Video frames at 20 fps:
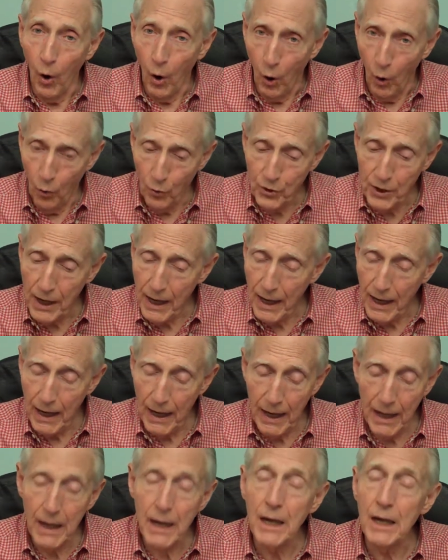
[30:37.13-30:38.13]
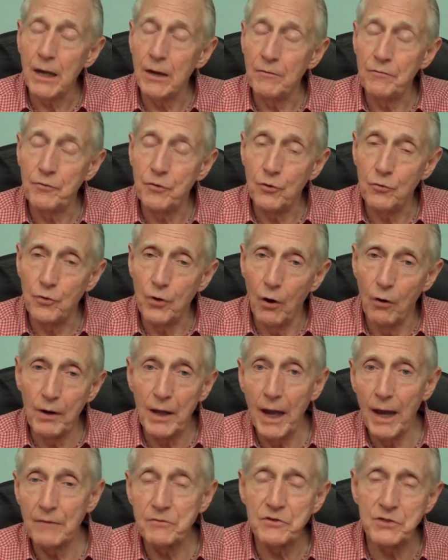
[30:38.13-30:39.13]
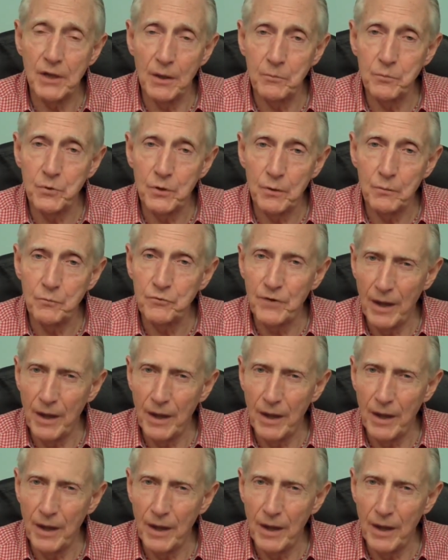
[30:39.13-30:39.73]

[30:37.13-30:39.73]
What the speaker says: okay, if you don't have symptoms,